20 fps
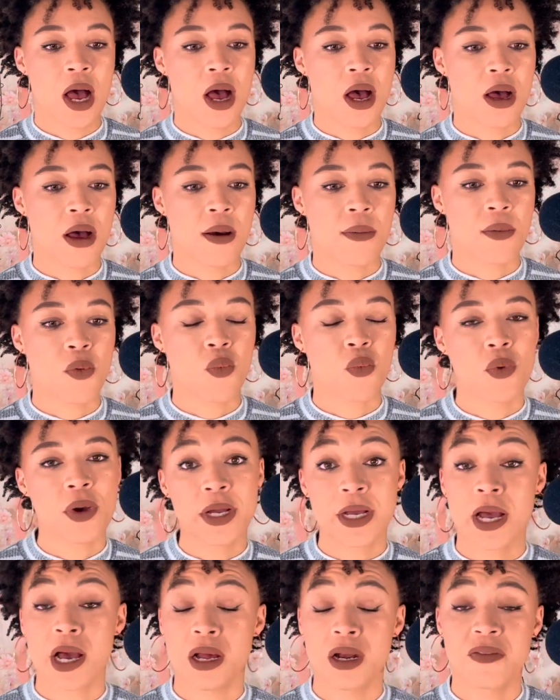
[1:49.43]

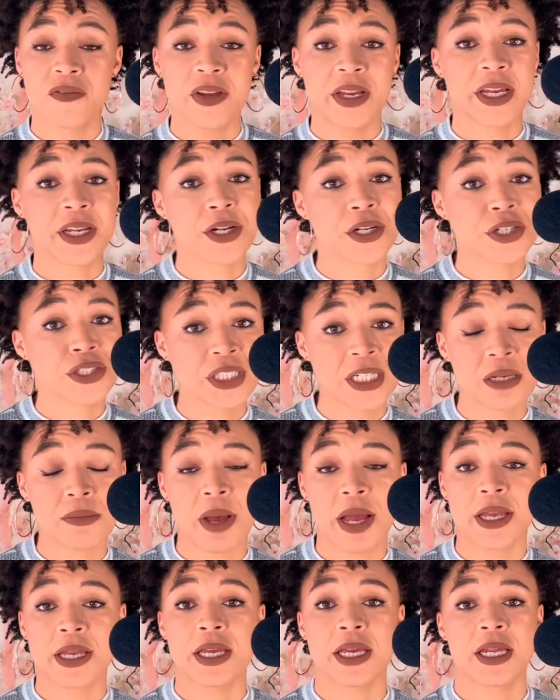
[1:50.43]
What kind of energy am
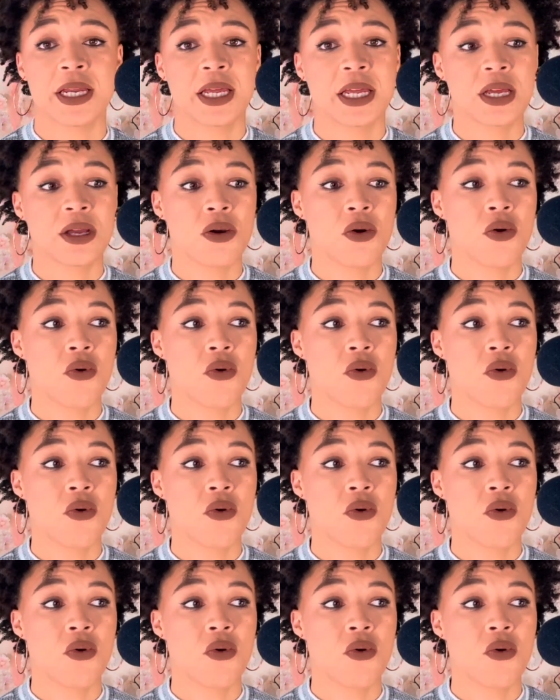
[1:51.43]
I getting?